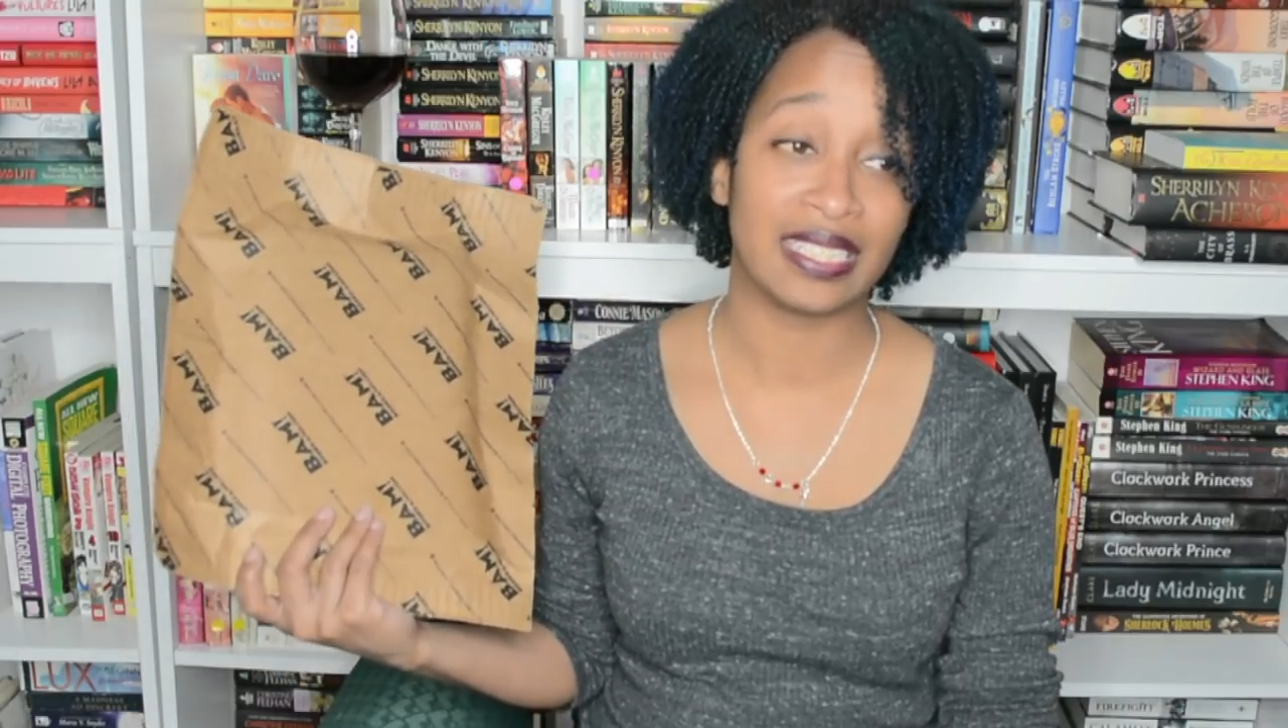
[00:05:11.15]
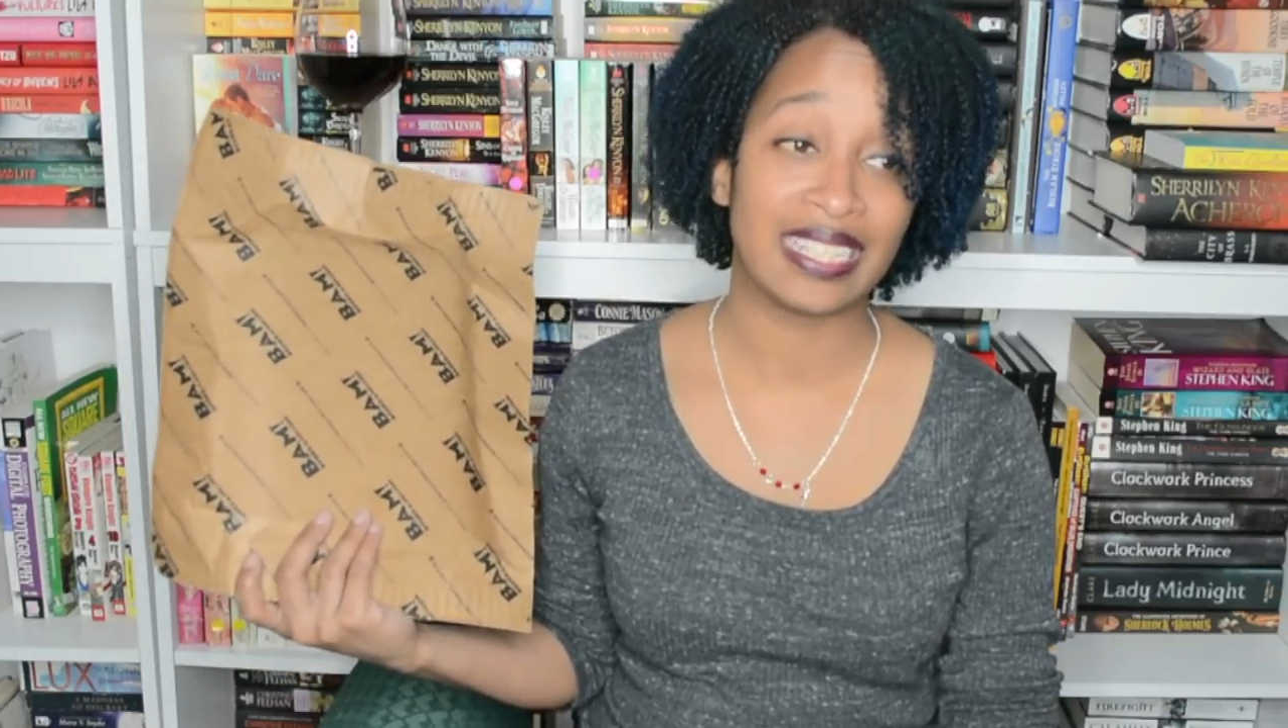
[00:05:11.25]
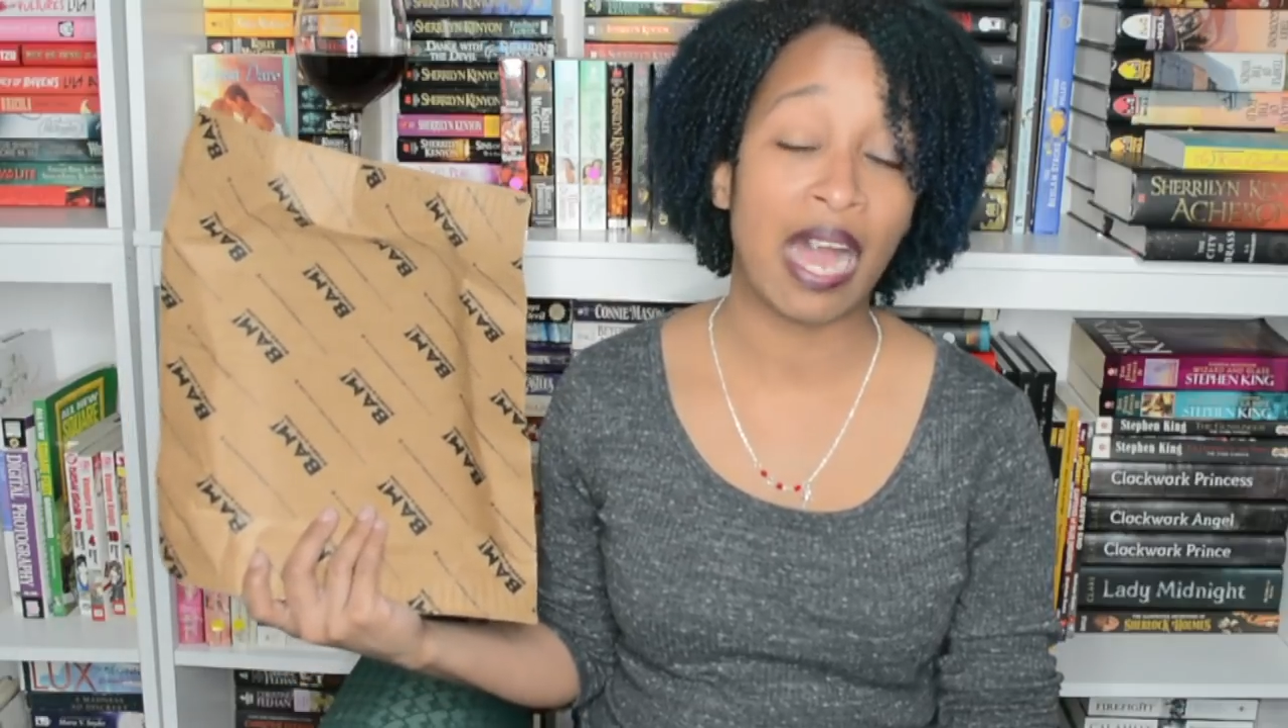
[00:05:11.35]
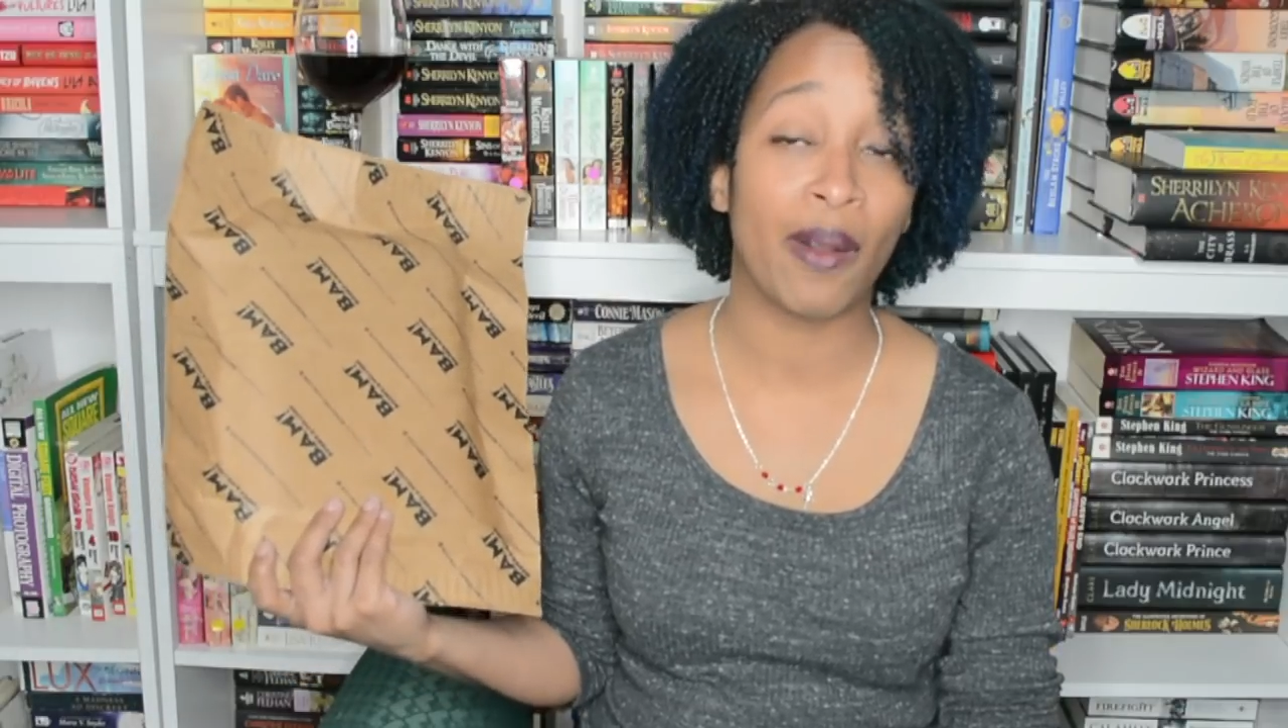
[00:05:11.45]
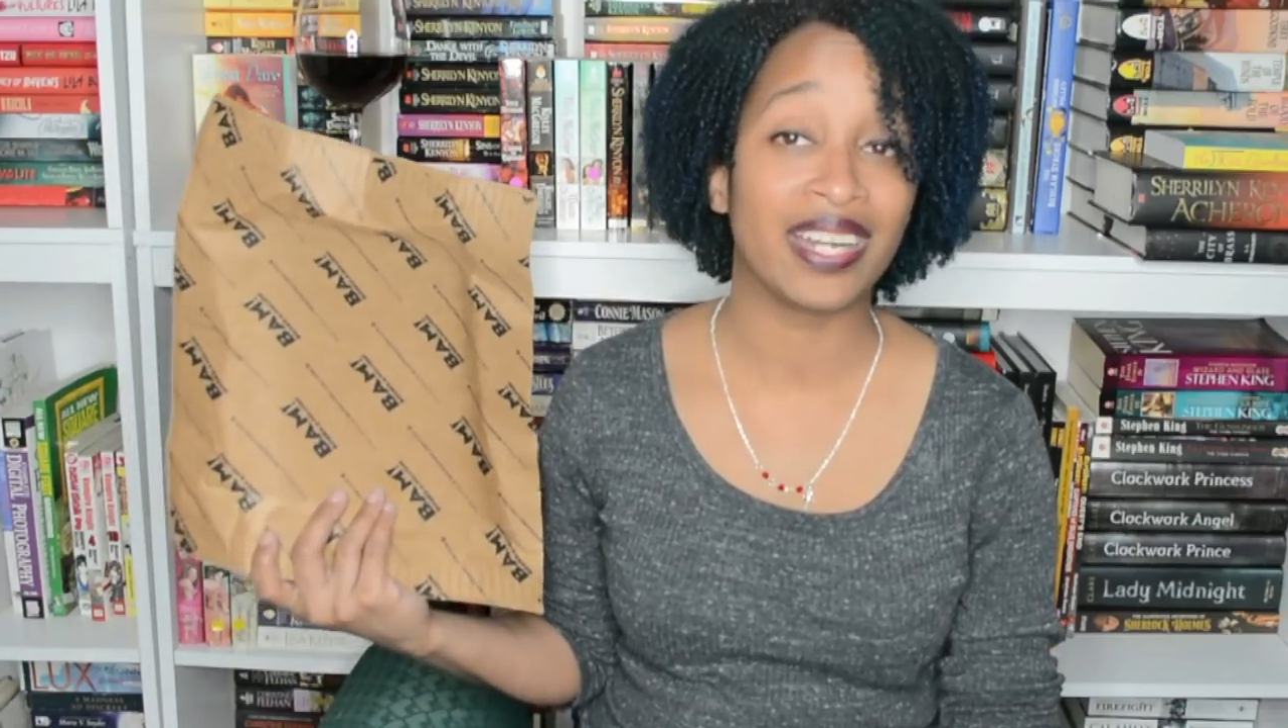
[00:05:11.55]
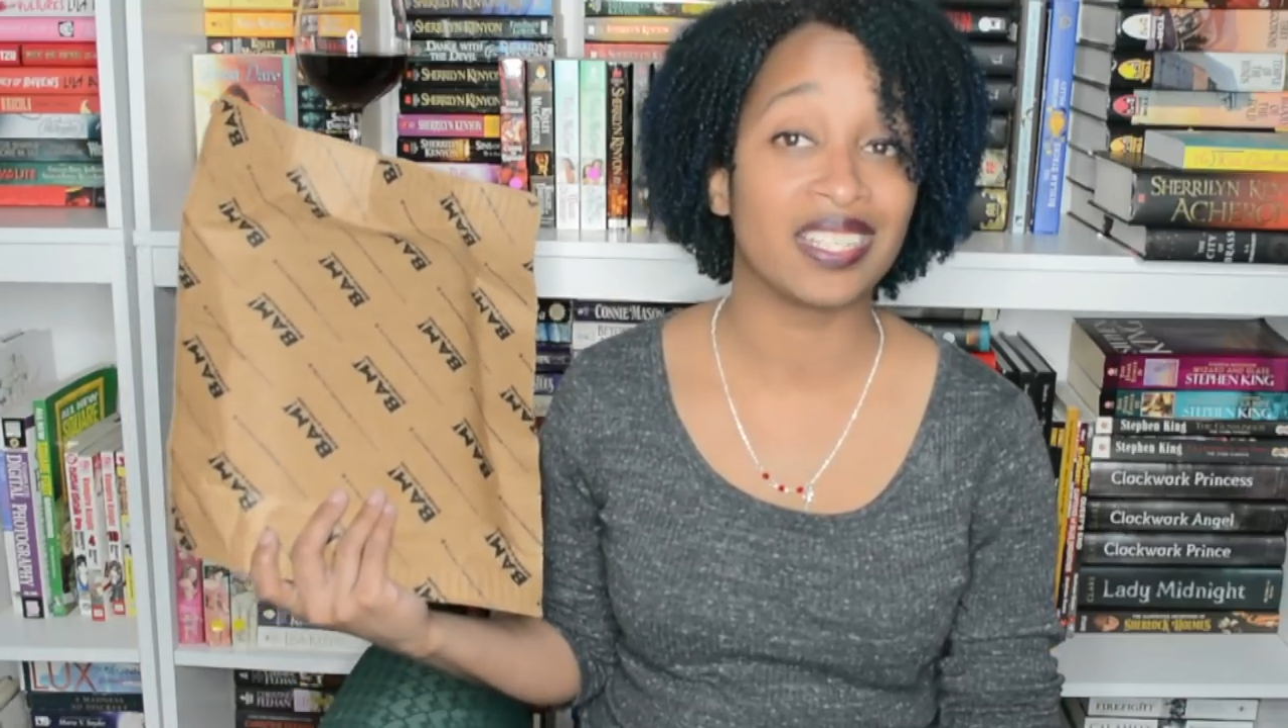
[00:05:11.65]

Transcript: it's how I